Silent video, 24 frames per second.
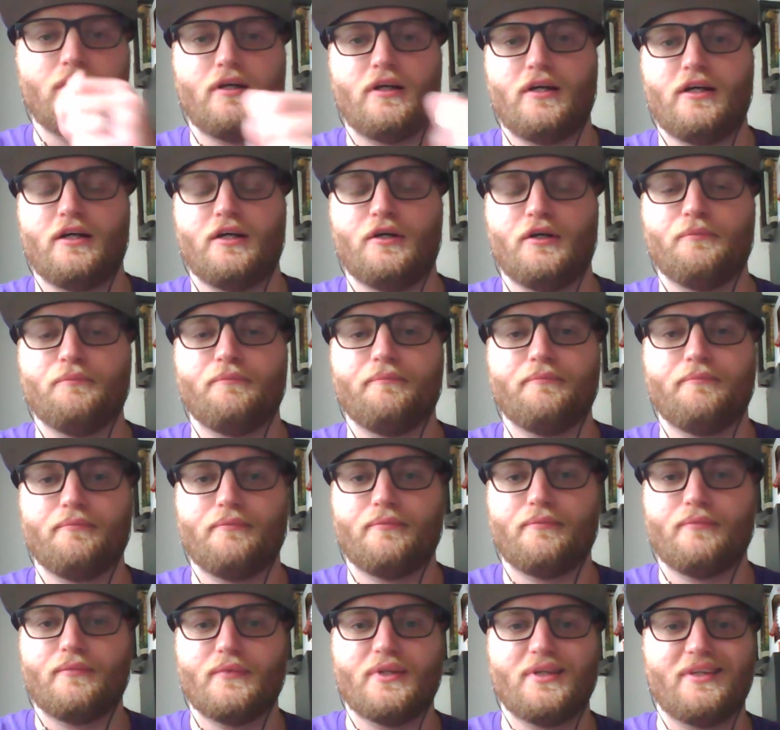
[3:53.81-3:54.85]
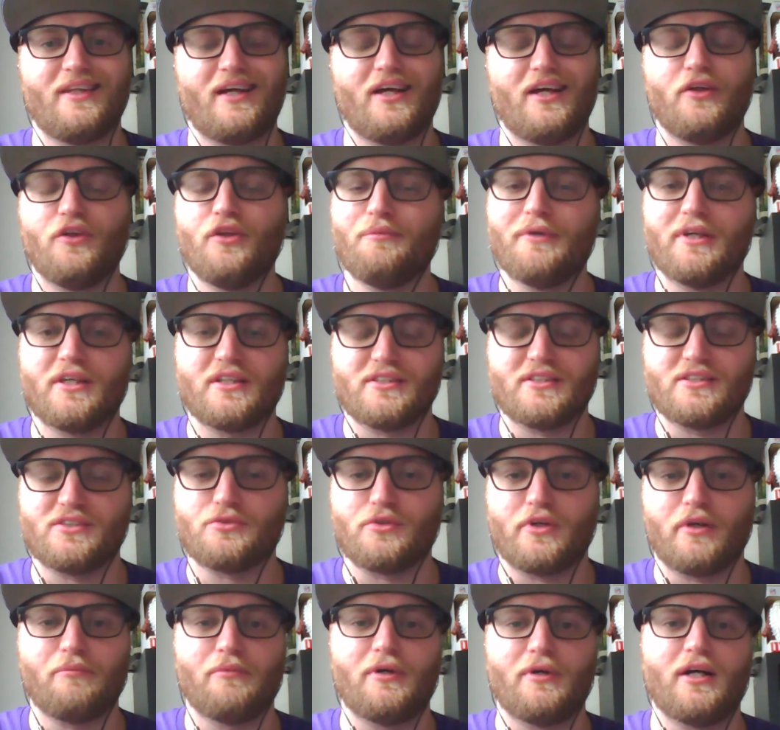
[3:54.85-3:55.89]
Not only because
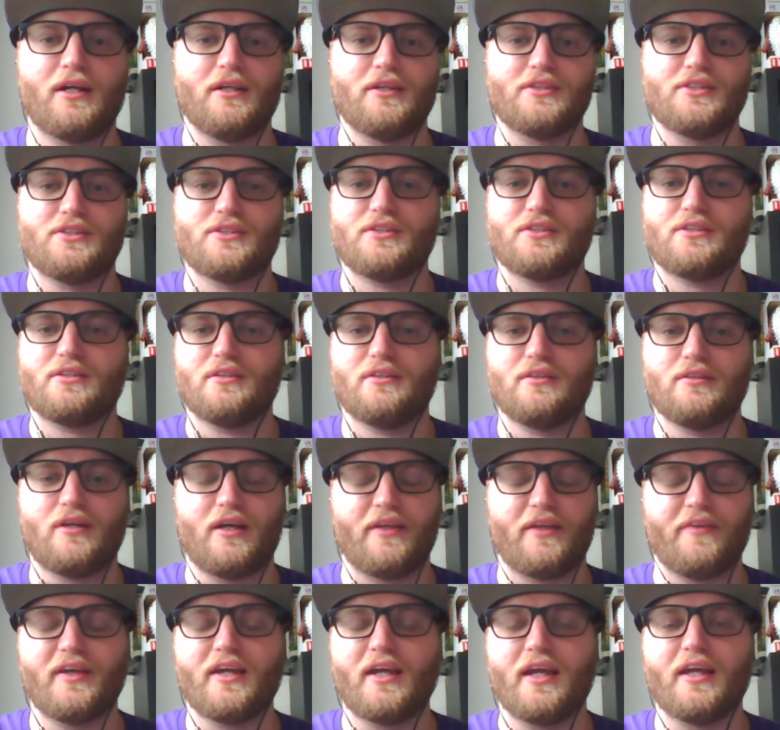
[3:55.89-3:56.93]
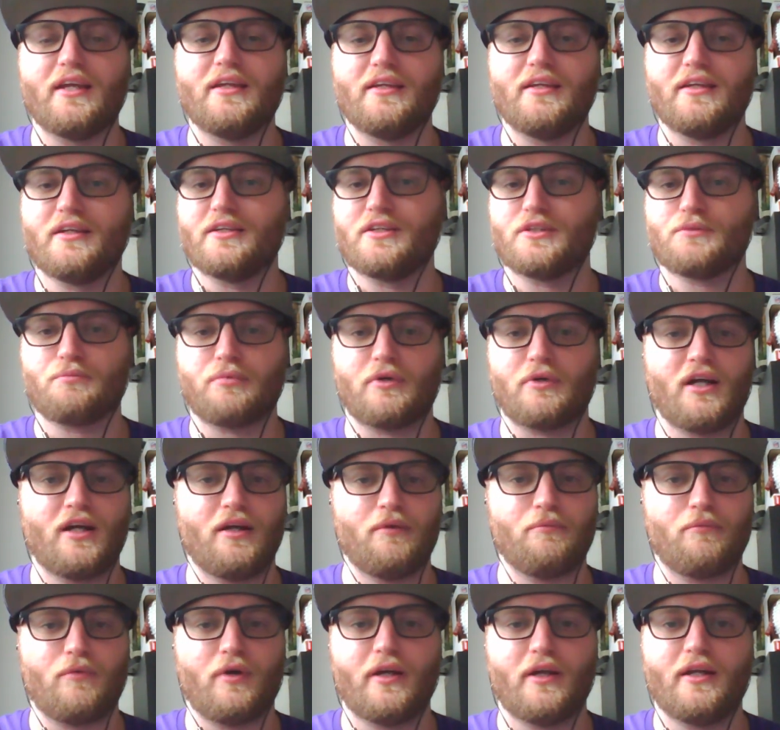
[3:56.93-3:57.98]
Draymond is, I think AD in his
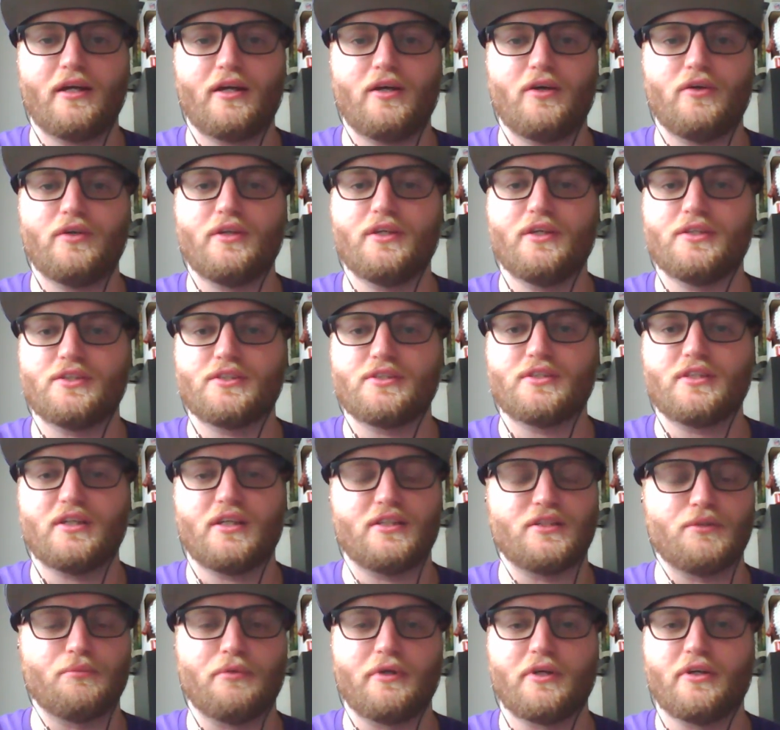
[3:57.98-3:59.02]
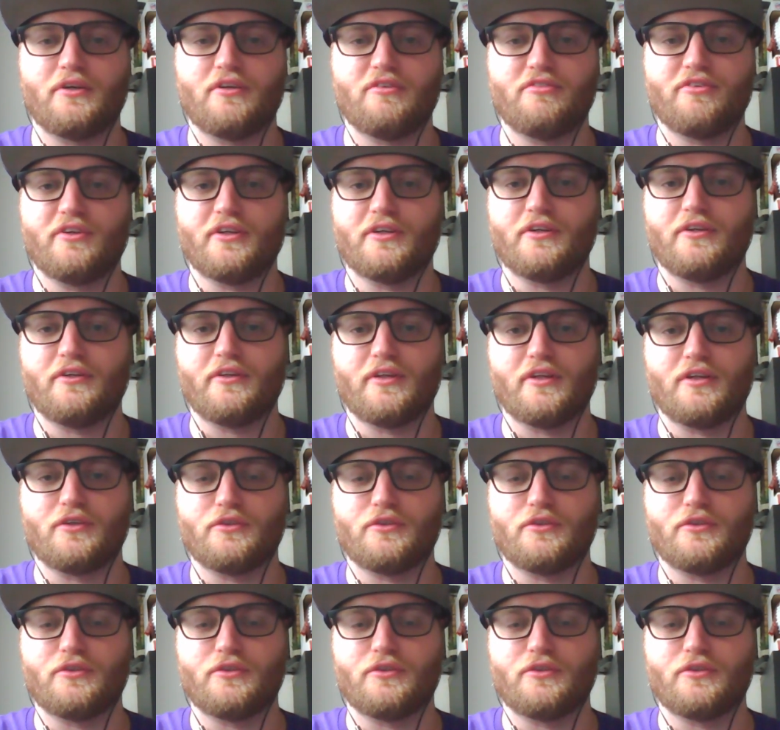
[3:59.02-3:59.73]
prime right now, he's a better defender than